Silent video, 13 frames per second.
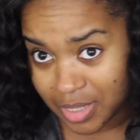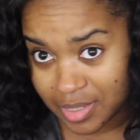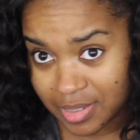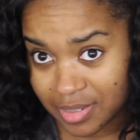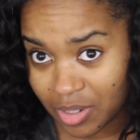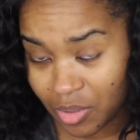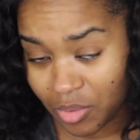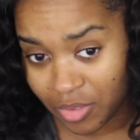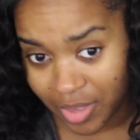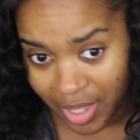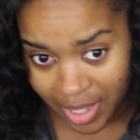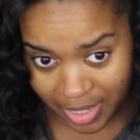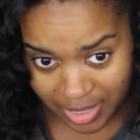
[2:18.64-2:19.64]
so
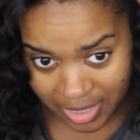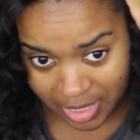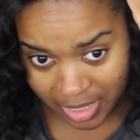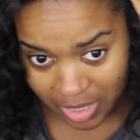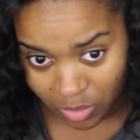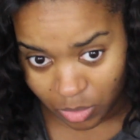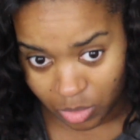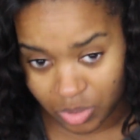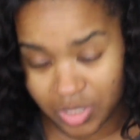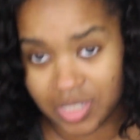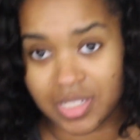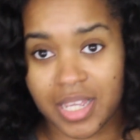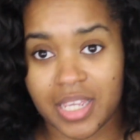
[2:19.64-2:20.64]
that it will
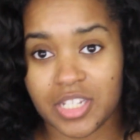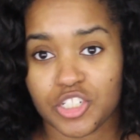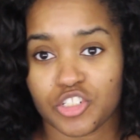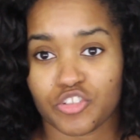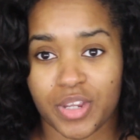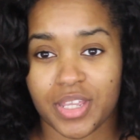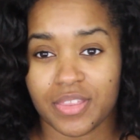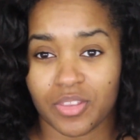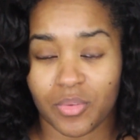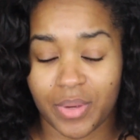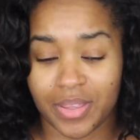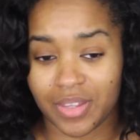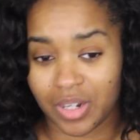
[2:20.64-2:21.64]
stay straightened the
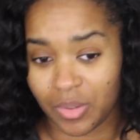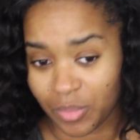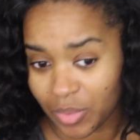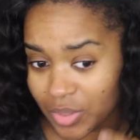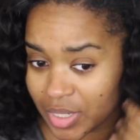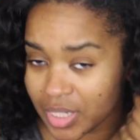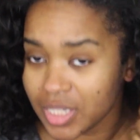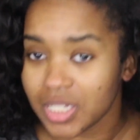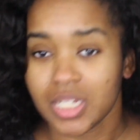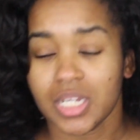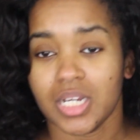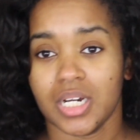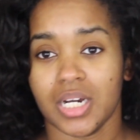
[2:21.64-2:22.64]
way that I want
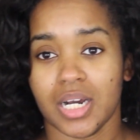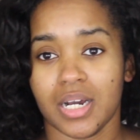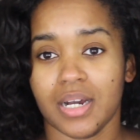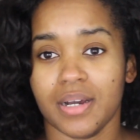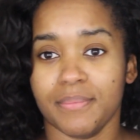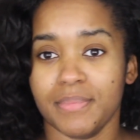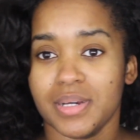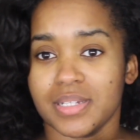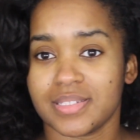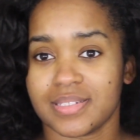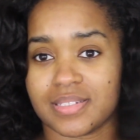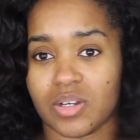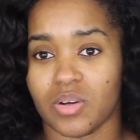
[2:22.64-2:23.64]
it,
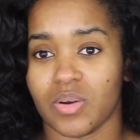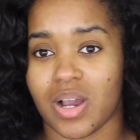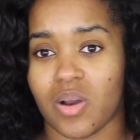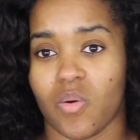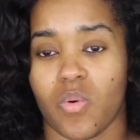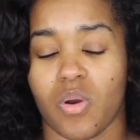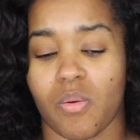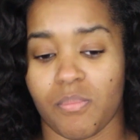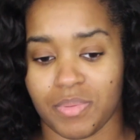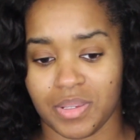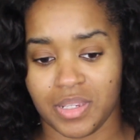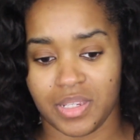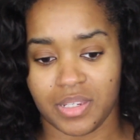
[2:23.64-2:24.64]
so I won't
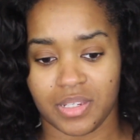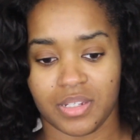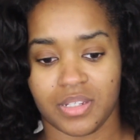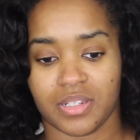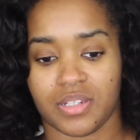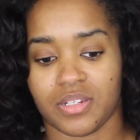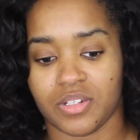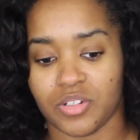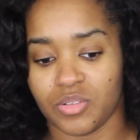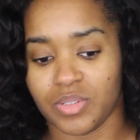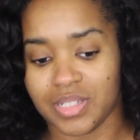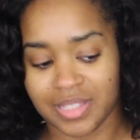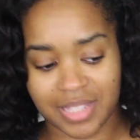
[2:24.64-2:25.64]
be
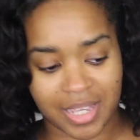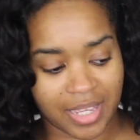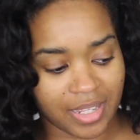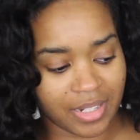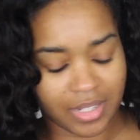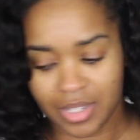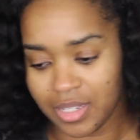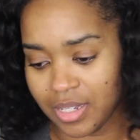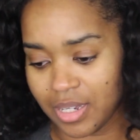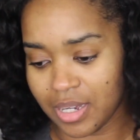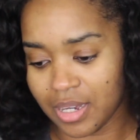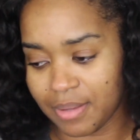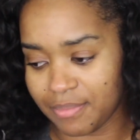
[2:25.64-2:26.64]
doing that.
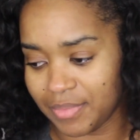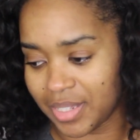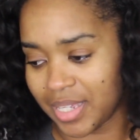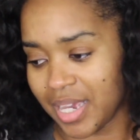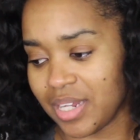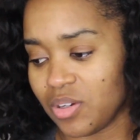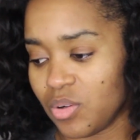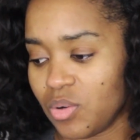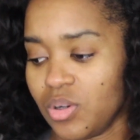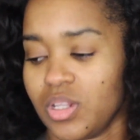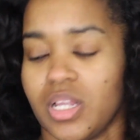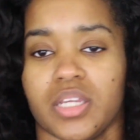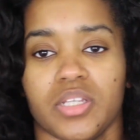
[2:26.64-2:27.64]
The kind of
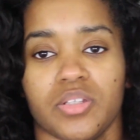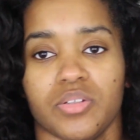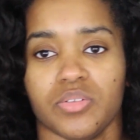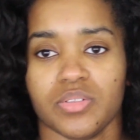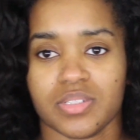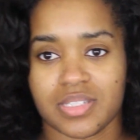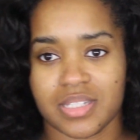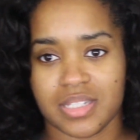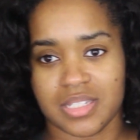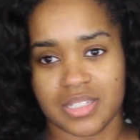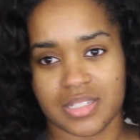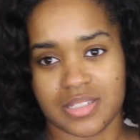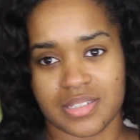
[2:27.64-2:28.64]
oil I use
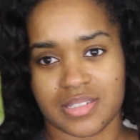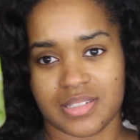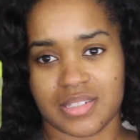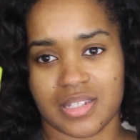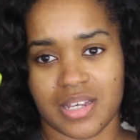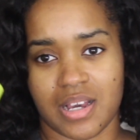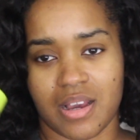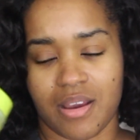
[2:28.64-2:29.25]
is